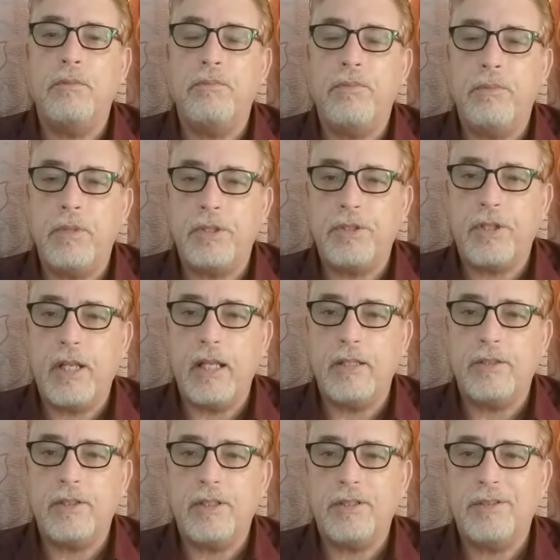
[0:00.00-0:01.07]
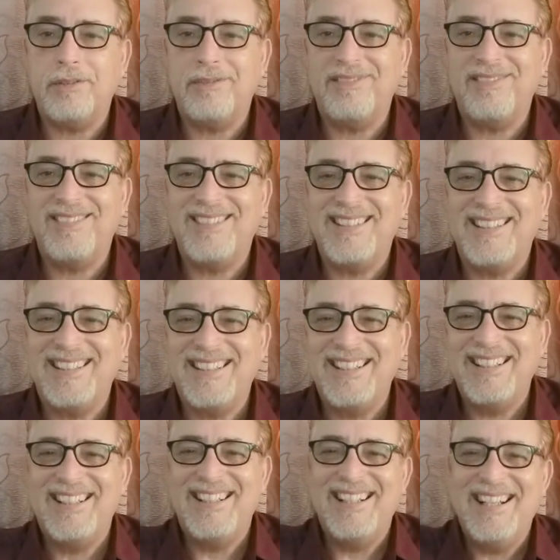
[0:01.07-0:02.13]
Mr. Ken says.
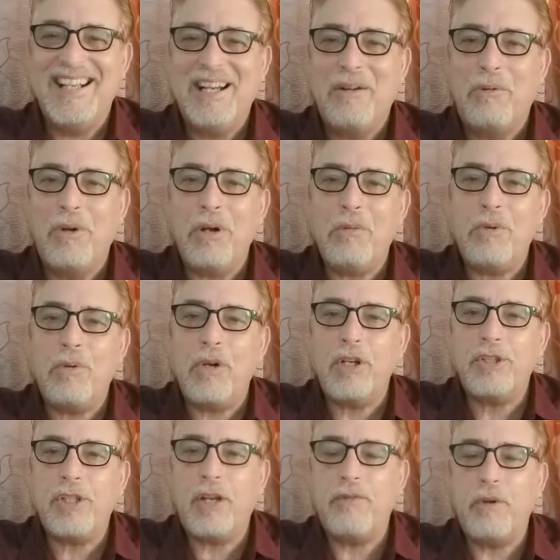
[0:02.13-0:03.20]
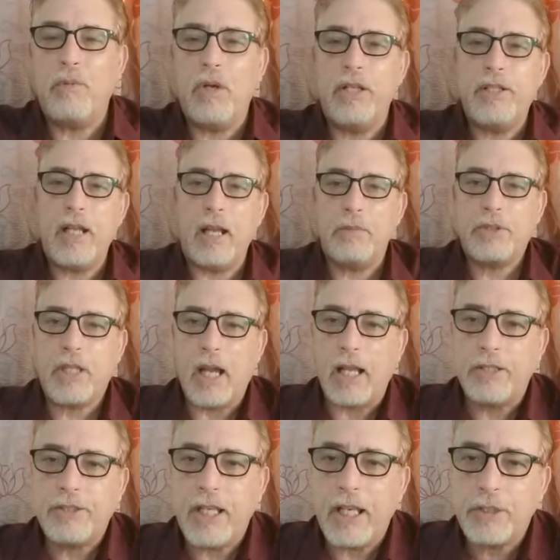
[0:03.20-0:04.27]
Well, the worst of it one time, Scott
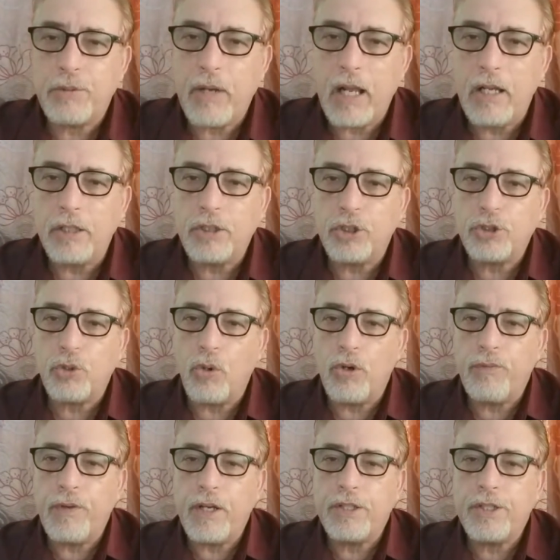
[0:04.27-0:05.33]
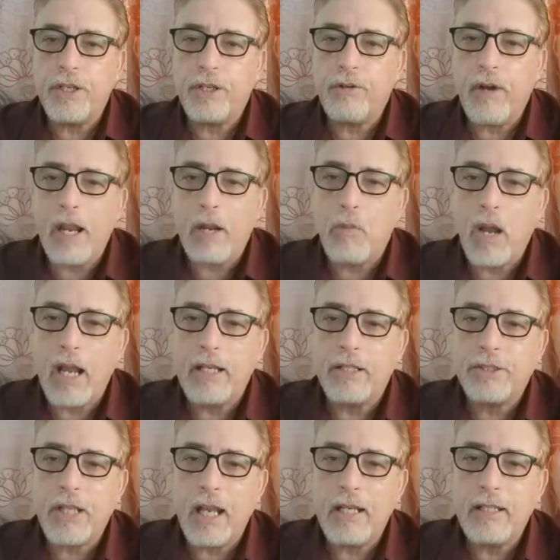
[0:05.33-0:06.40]
says, when I hooked a swordfish and the great white
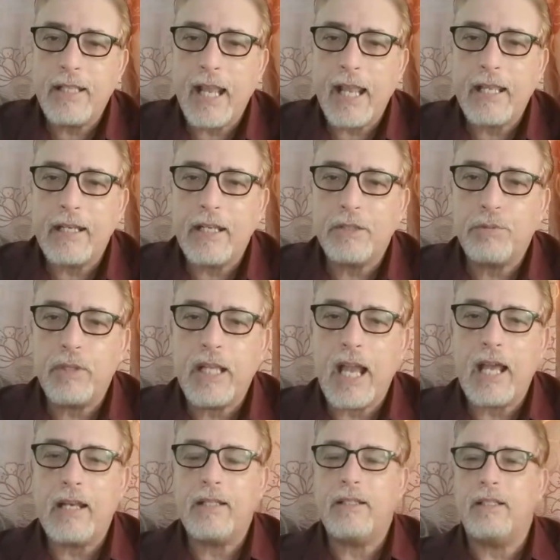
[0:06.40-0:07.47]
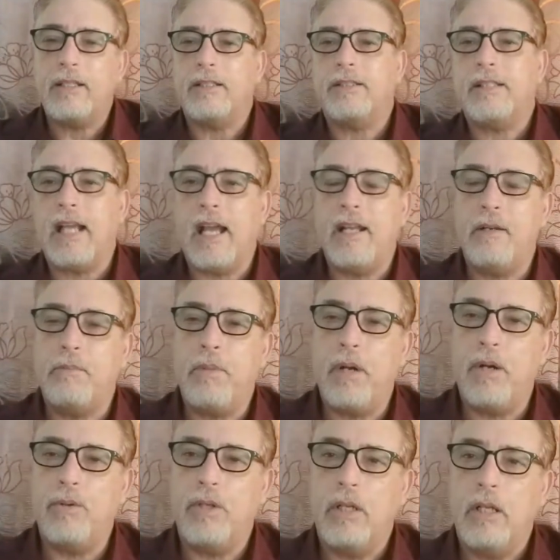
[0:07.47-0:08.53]
decided to take it as we got it to the side of the
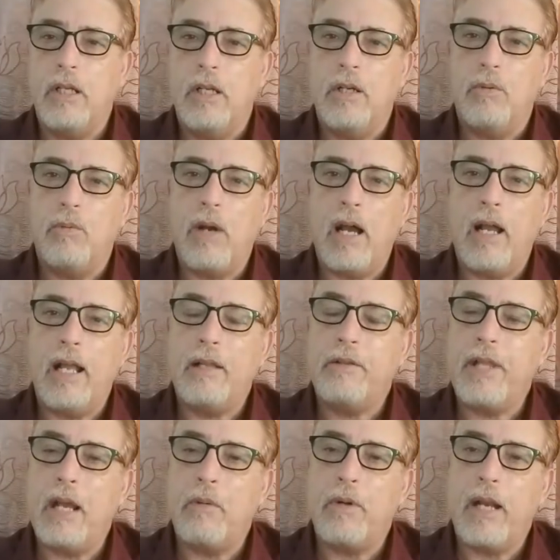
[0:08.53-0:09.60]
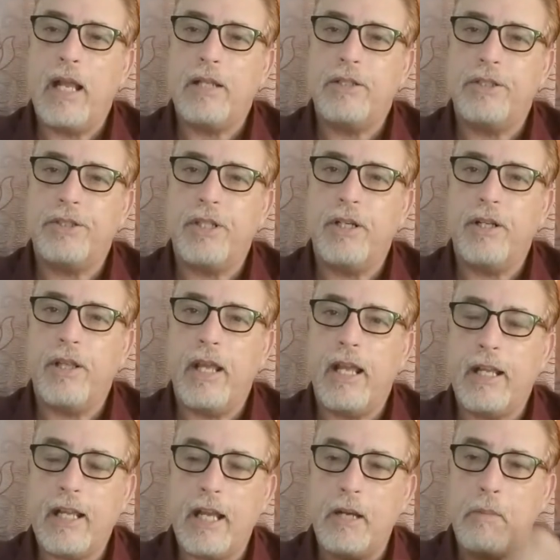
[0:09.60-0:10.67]
boat. Wow, that would actually scare the heck
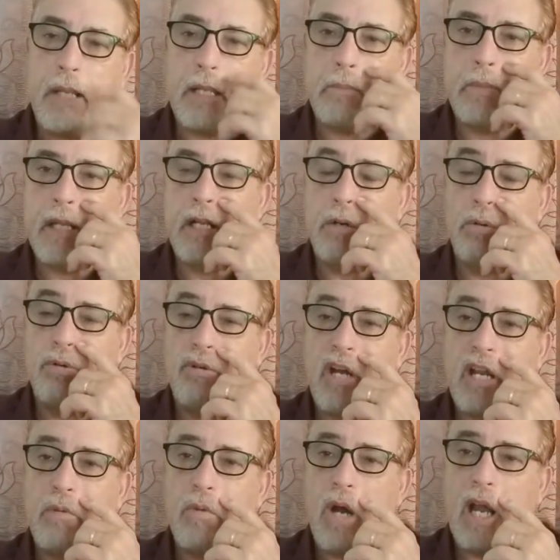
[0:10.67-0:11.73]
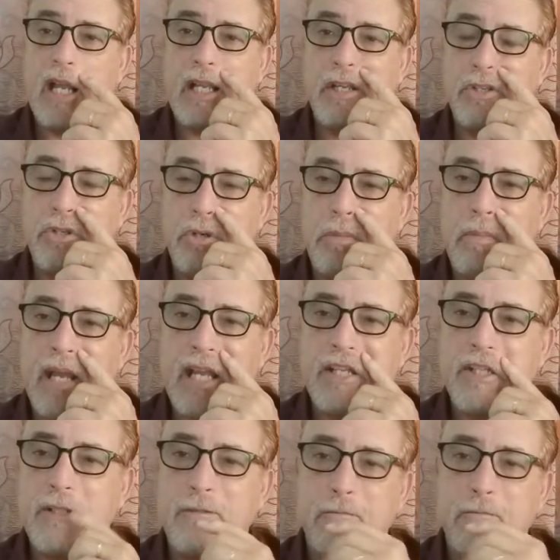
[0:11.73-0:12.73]
out of me, big old great white. Could you imagine?